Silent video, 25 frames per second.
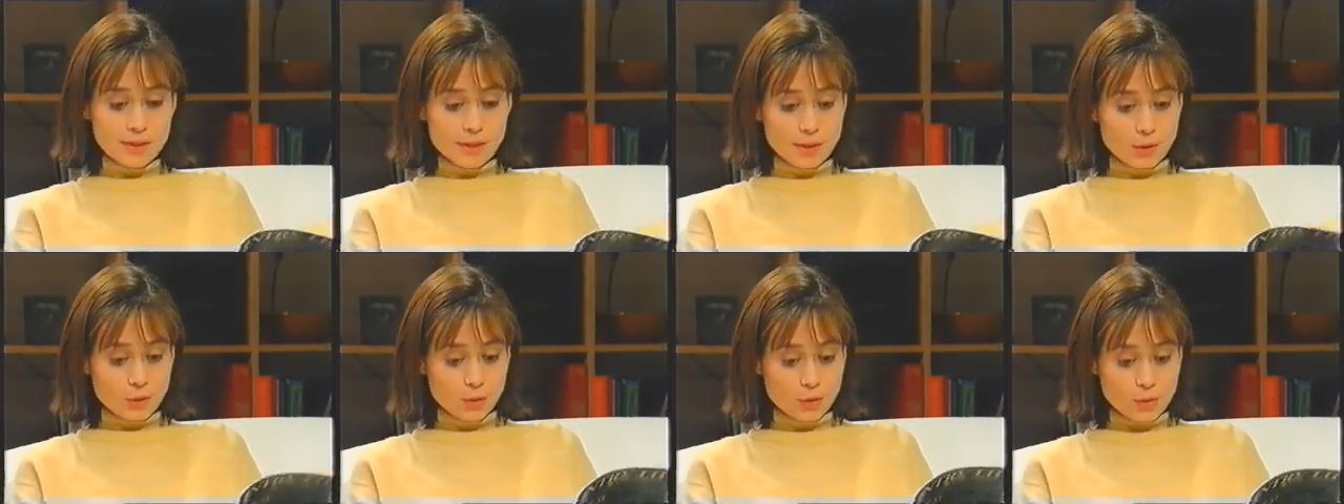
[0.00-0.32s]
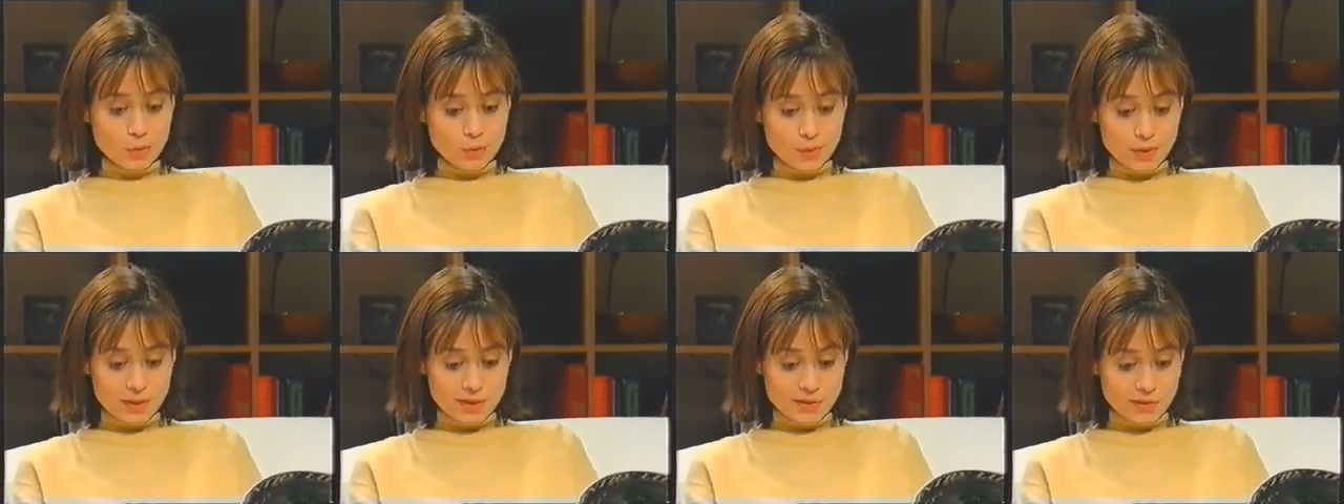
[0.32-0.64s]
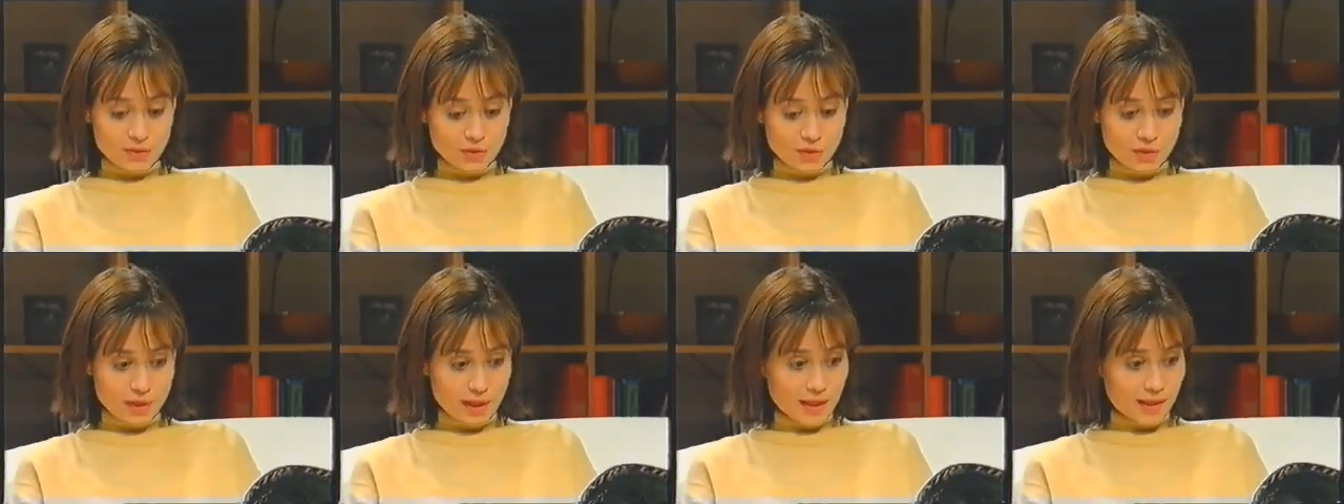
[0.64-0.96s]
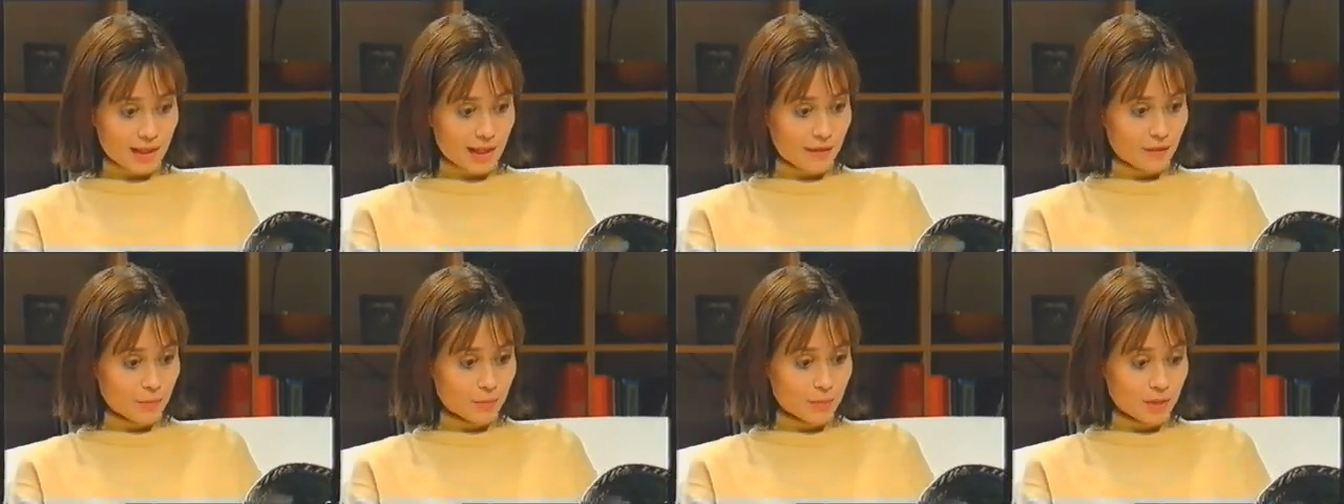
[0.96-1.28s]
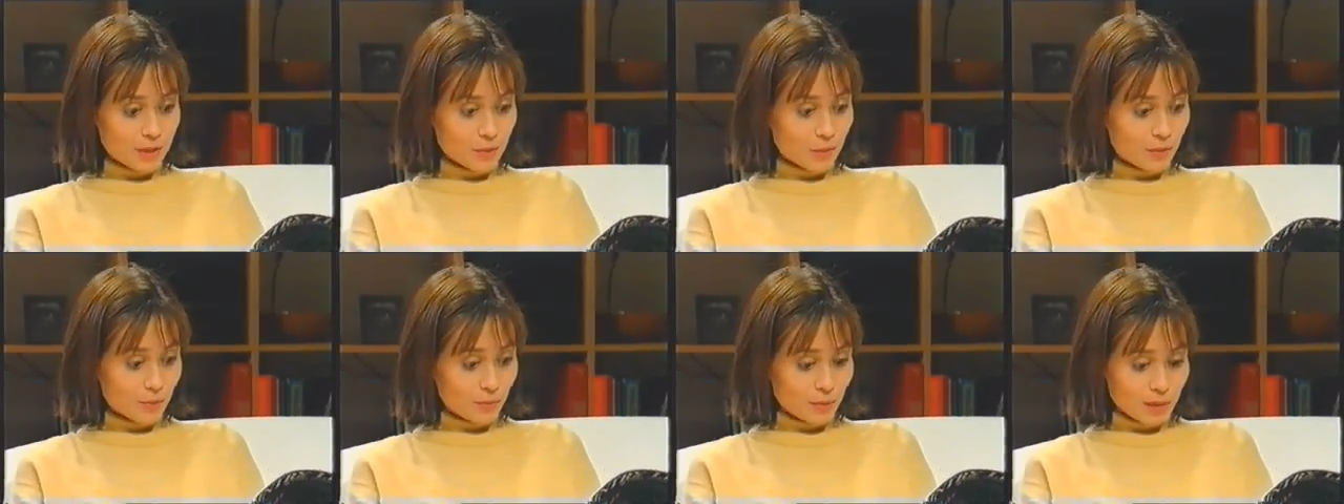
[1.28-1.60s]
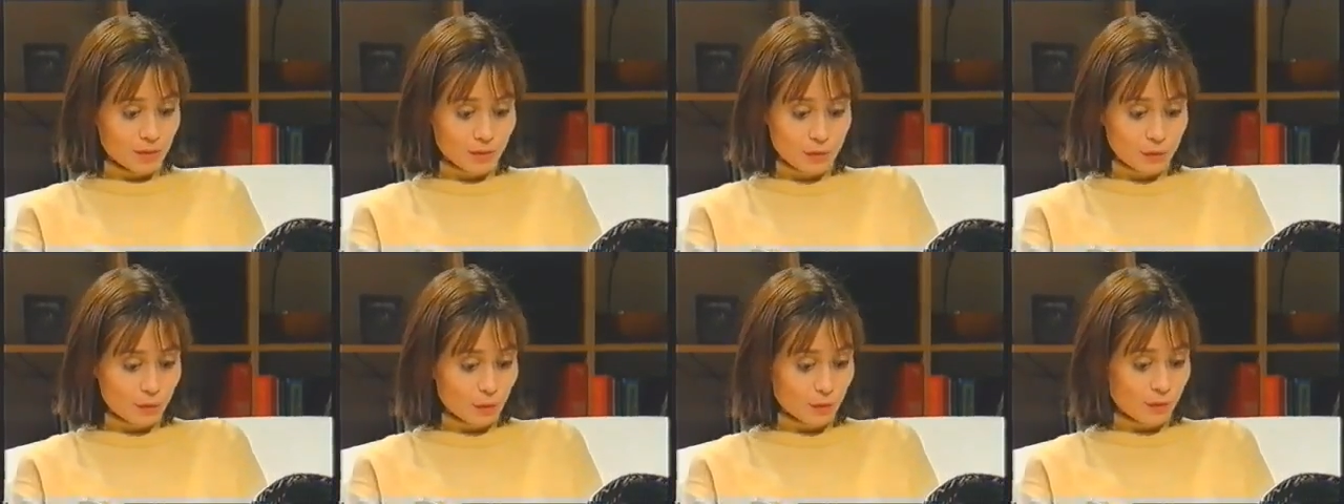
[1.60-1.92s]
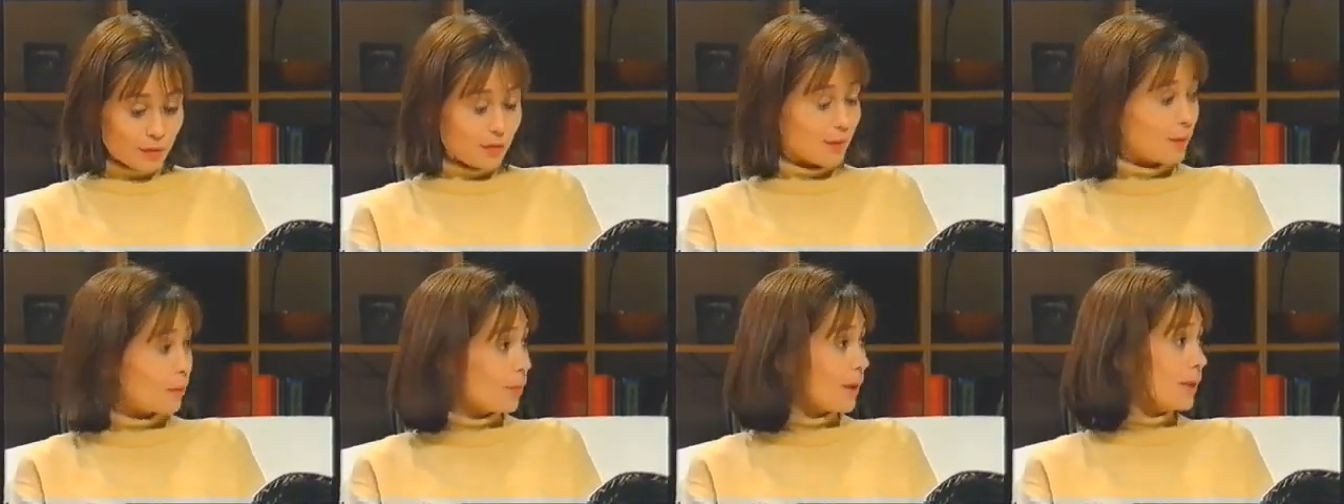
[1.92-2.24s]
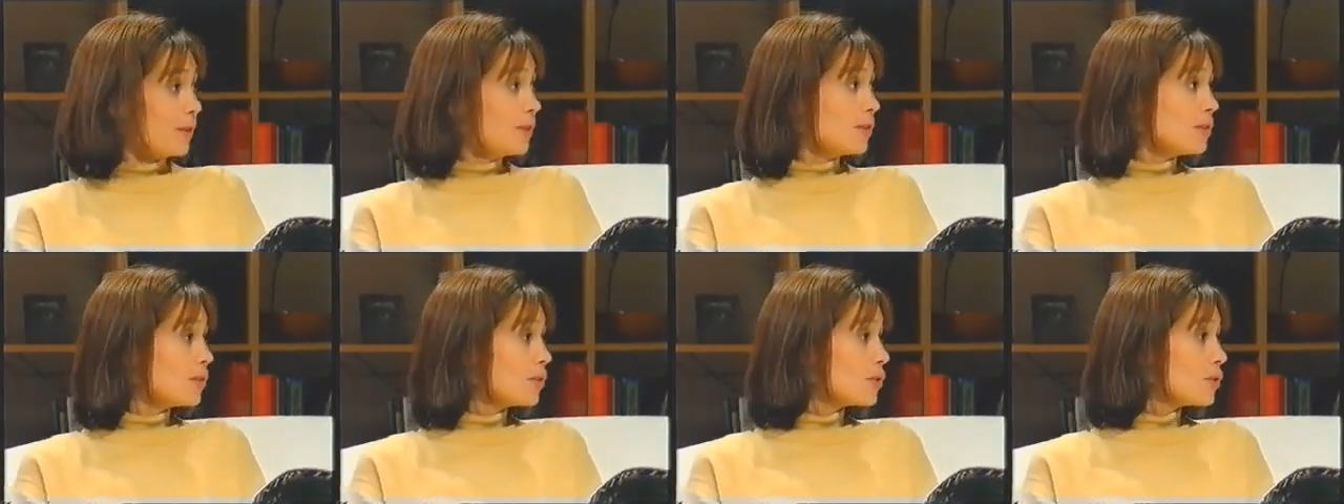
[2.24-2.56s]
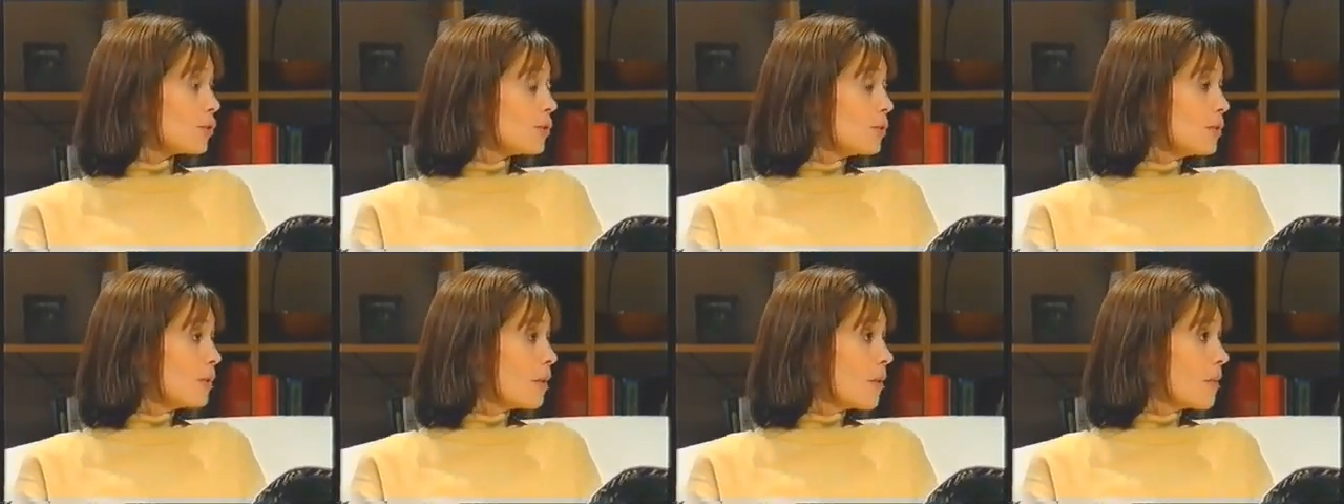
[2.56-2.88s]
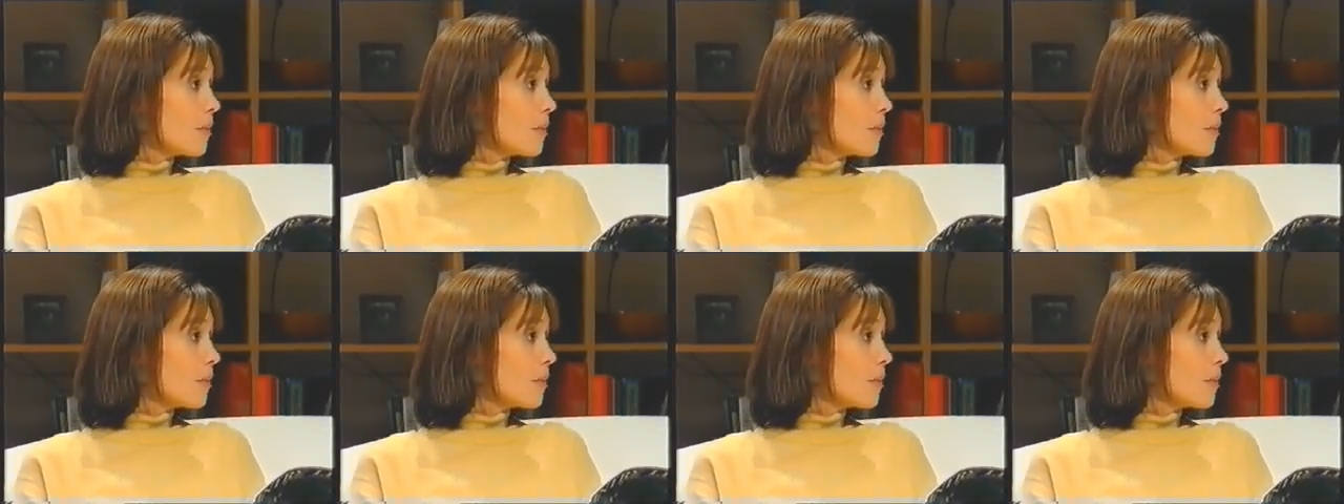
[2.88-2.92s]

you can always stay and have a meal with me if you've got nothing better to do.